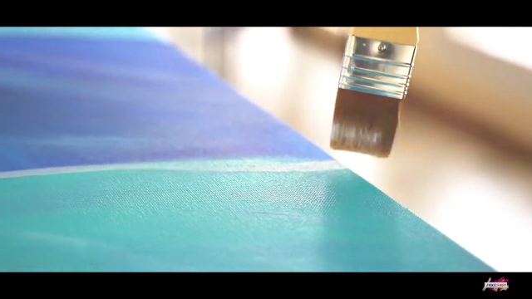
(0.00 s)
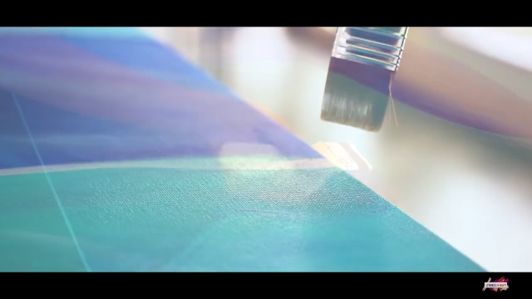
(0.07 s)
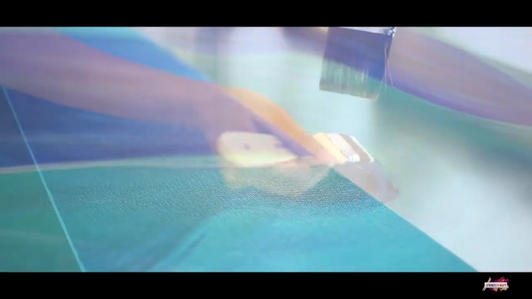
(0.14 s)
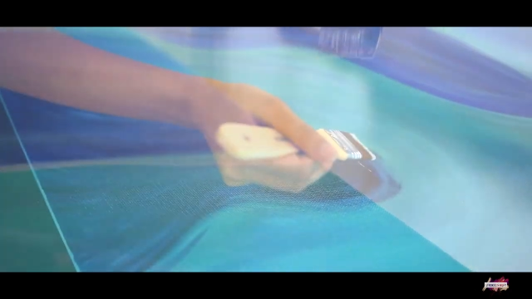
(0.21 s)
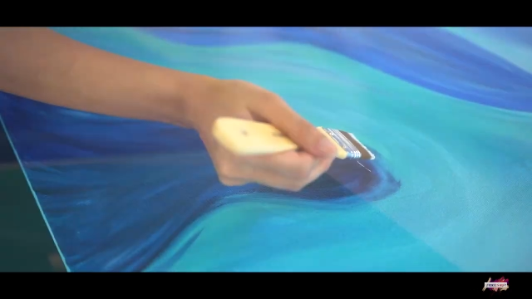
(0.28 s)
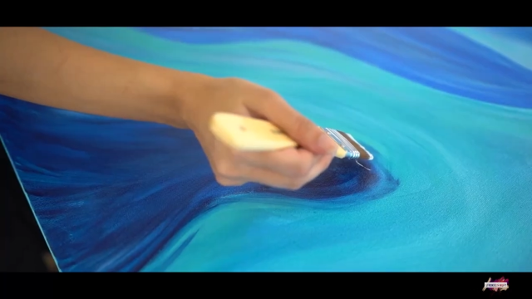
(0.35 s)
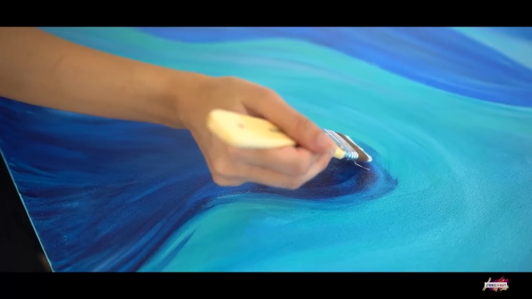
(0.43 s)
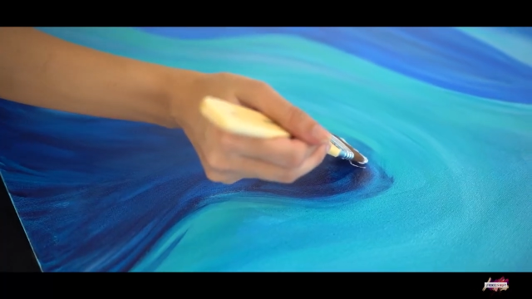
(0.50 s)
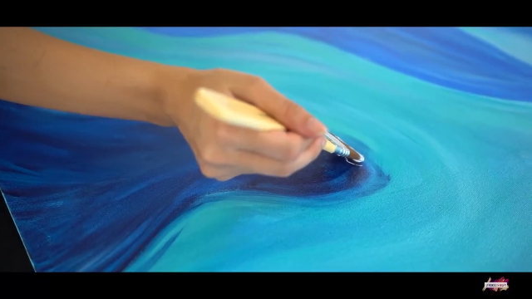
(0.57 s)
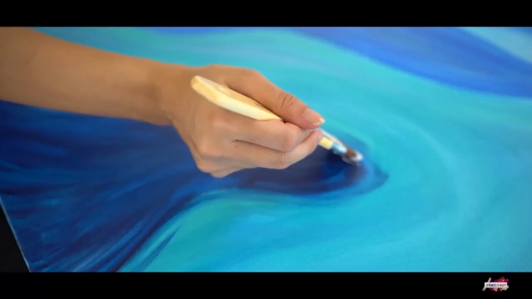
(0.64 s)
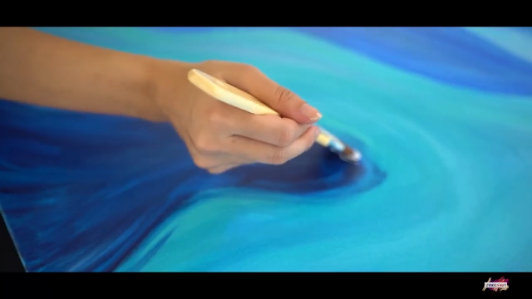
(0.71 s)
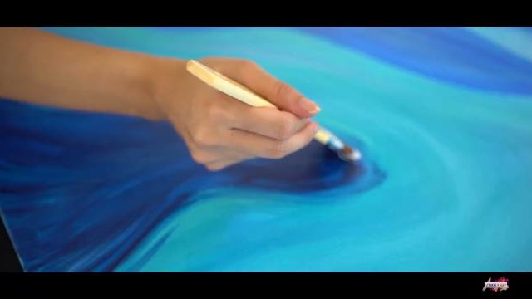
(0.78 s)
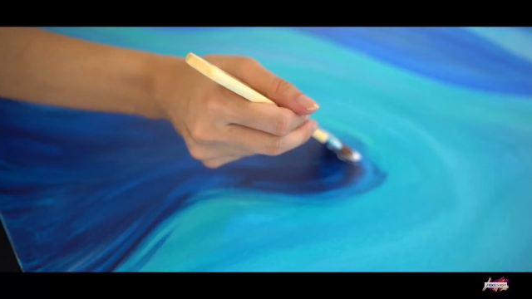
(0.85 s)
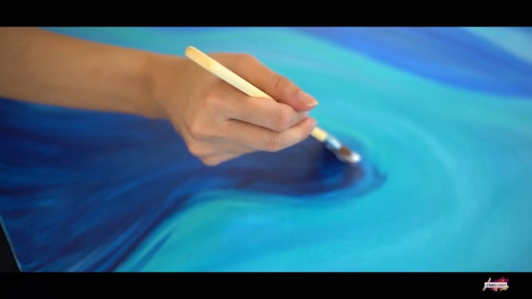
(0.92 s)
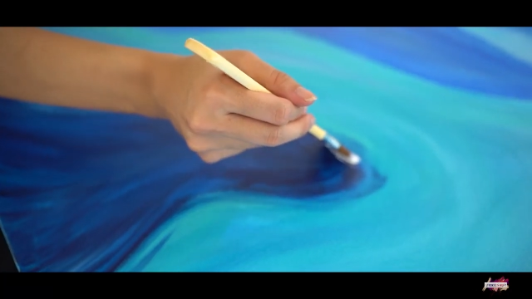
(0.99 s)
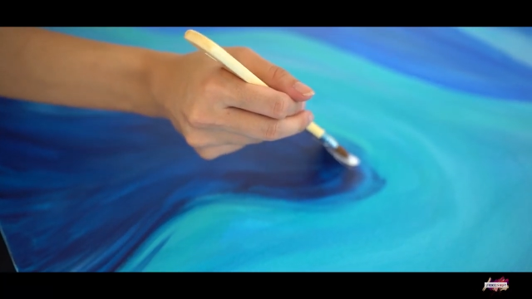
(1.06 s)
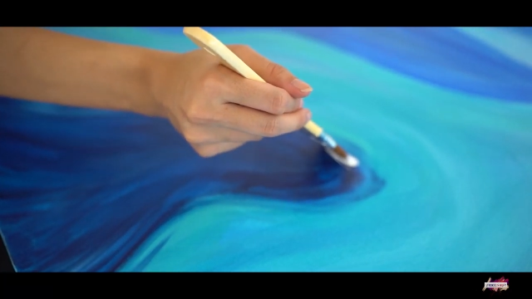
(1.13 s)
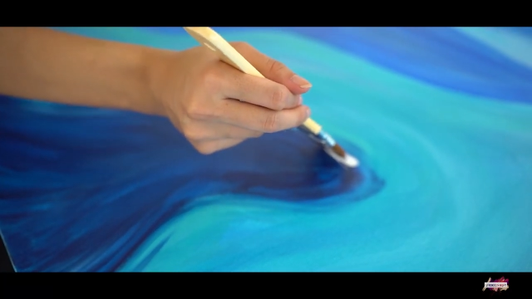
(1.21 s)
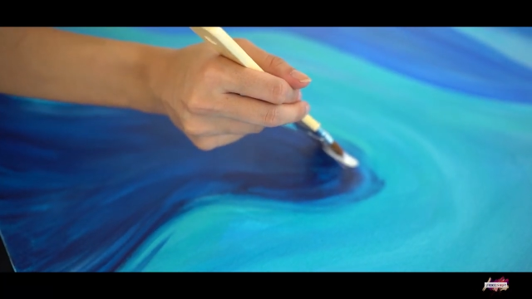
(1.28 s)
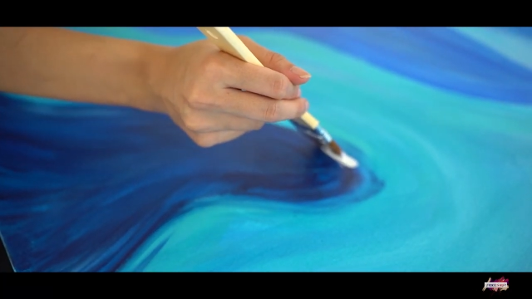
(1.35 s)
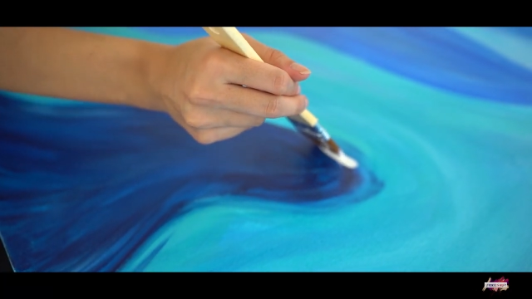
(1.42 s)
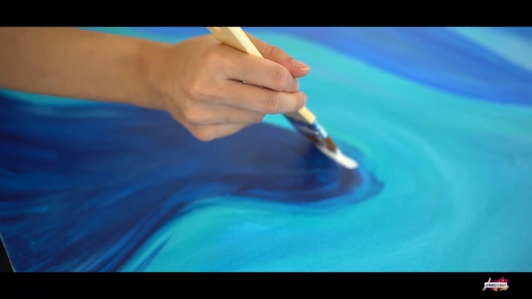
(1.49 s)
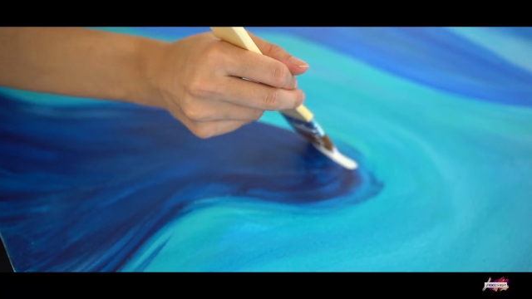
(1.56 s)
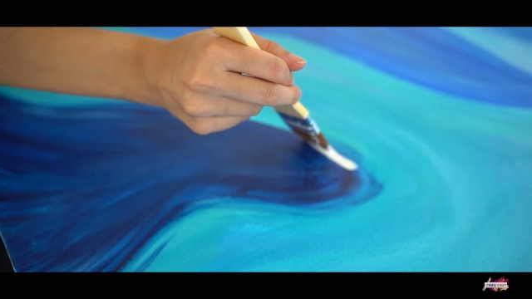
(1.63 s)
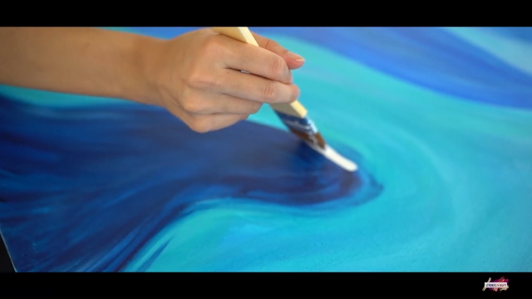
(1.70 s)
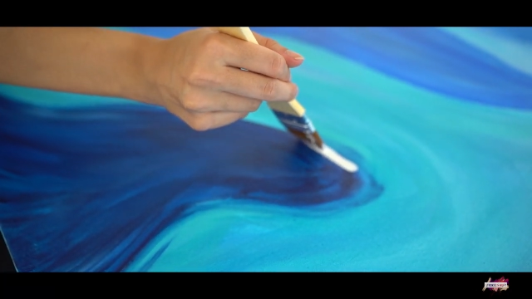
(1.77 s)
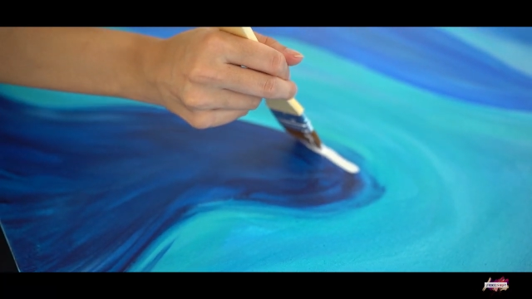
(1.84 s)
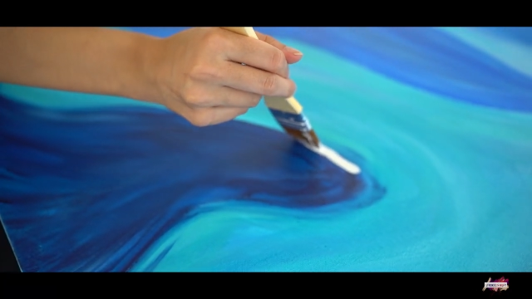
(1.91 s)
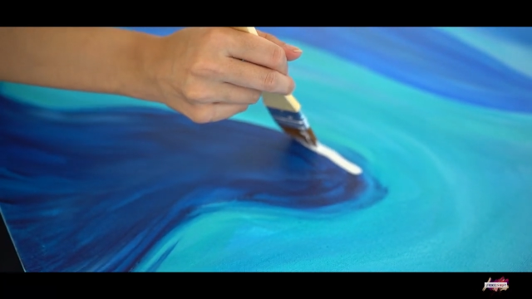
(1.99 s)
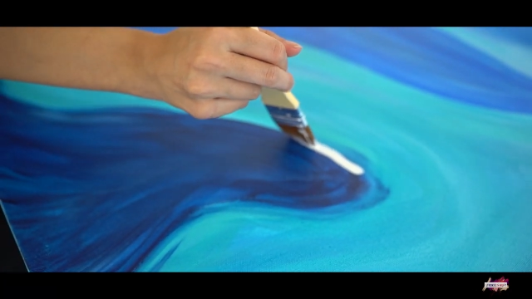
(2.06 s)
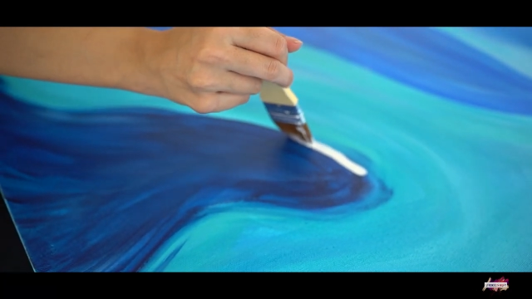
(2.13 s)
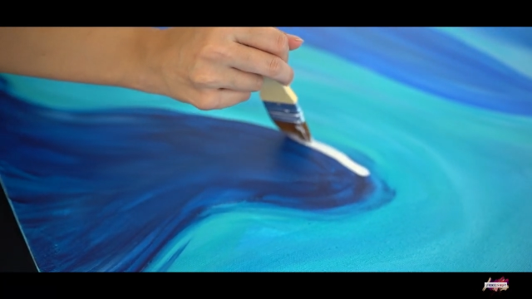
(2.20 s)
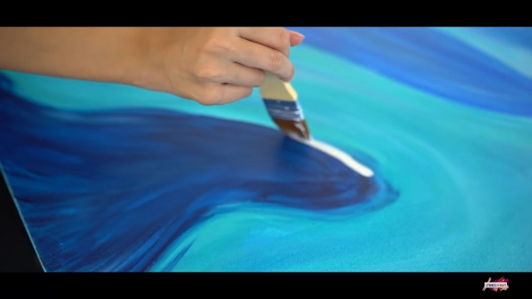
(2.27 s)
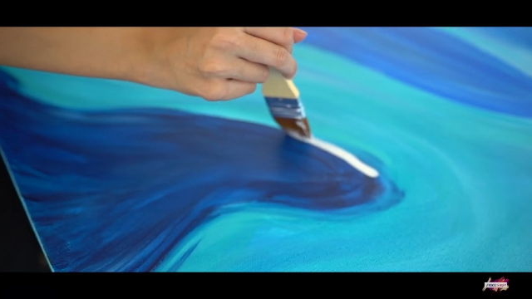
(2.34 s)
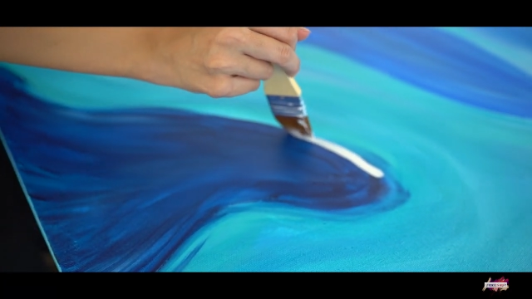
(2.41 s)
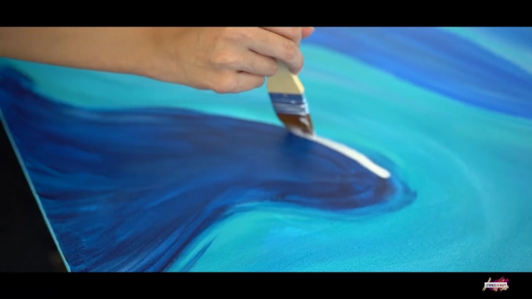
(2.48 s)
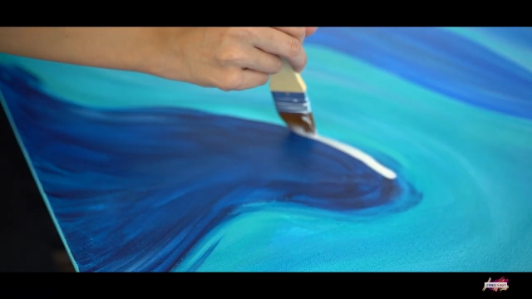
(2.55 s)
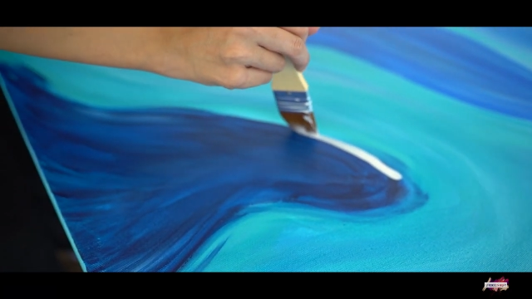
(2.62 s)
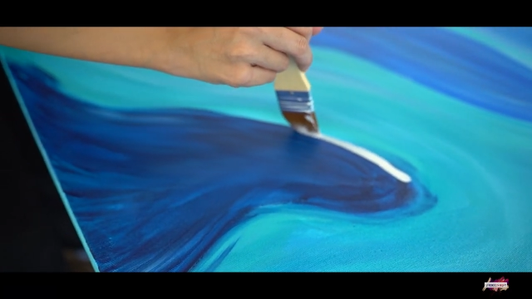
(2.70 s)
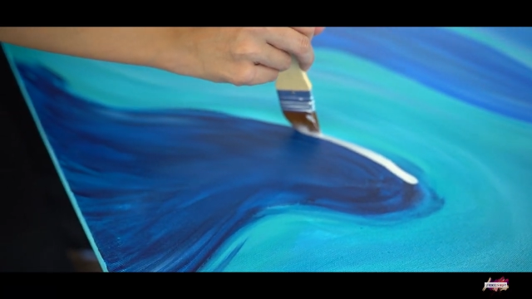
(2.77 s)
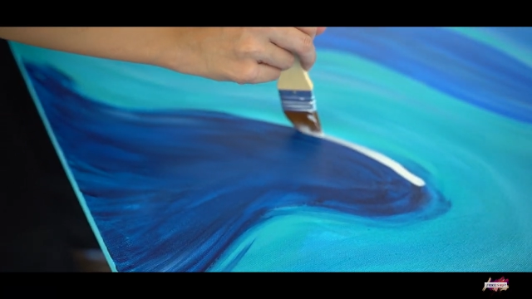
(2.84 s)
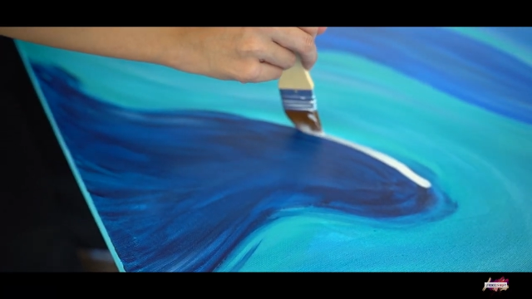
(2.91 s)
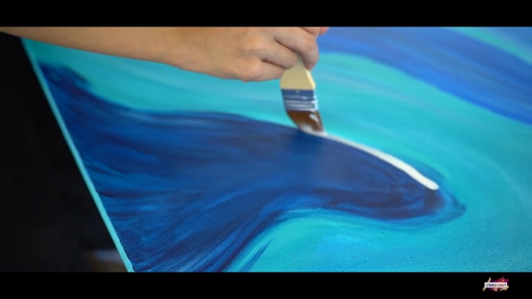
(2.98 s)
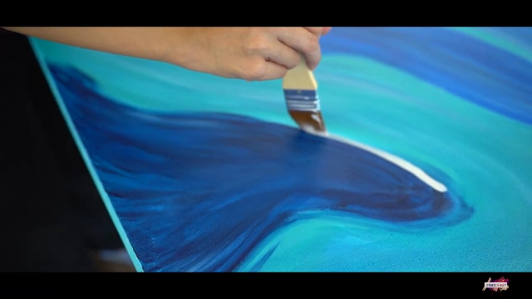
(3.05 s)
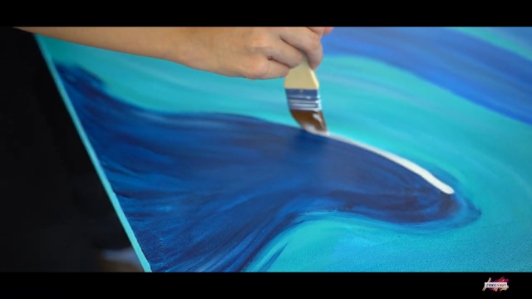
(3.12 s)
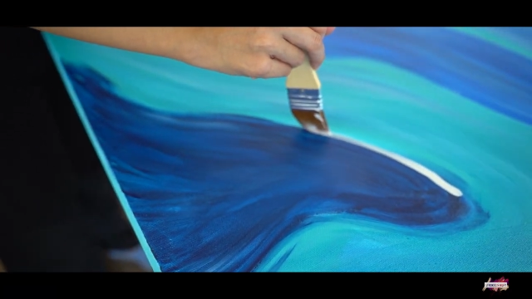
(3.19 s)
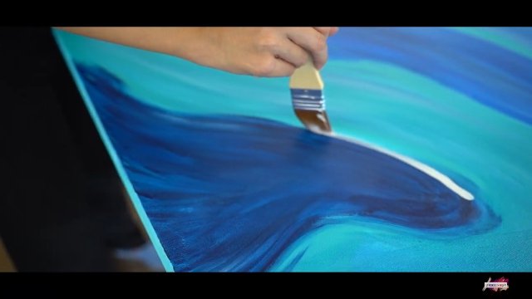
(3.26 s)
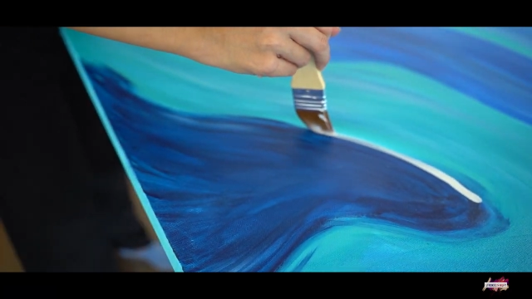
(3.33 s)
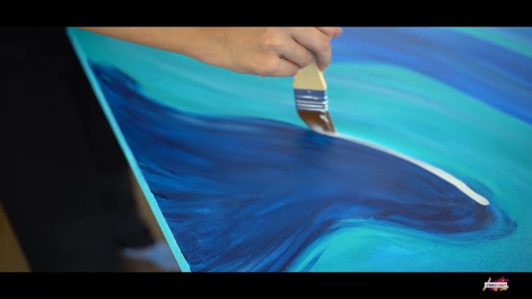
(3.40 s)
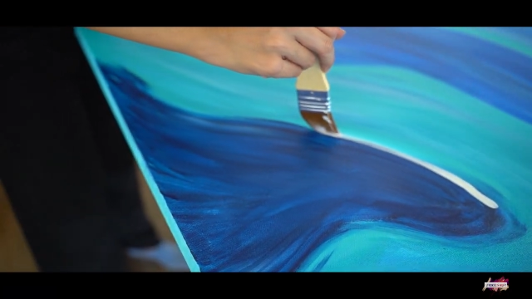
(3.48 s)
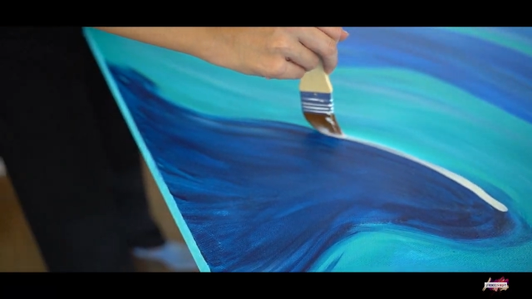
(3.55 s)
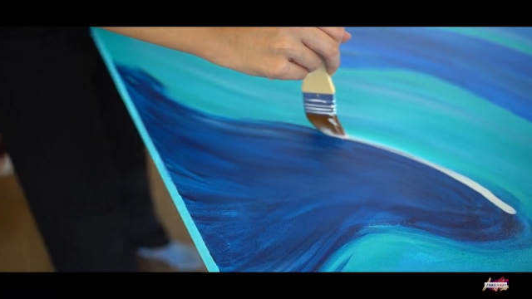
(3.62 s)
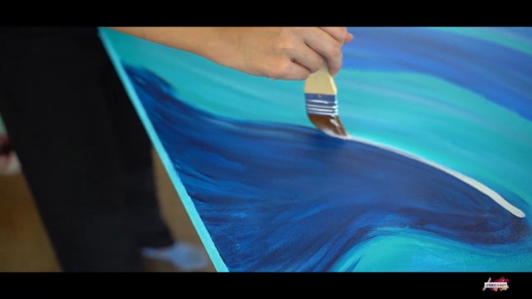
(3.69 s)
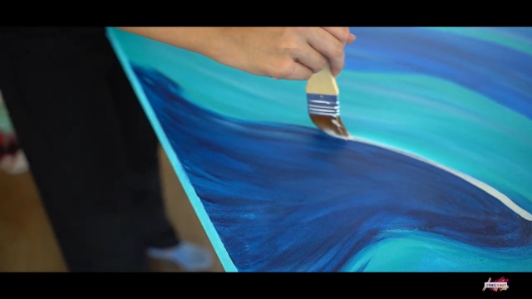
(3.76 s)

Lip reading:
[unreadable: no face in view]